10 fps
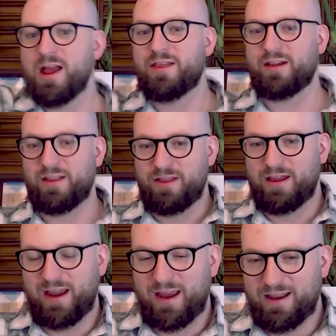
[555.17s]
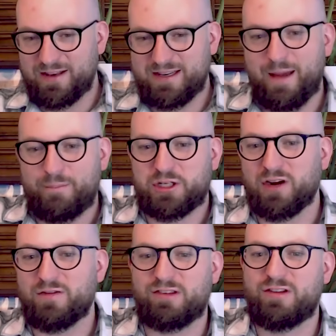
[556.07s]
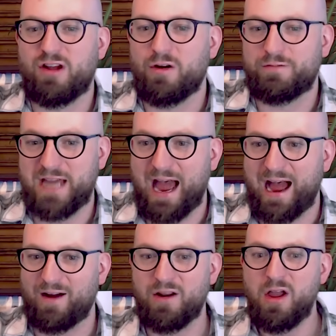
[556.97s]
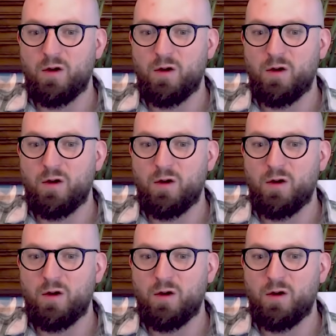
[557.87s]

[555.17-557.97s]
the temperature of the stove down,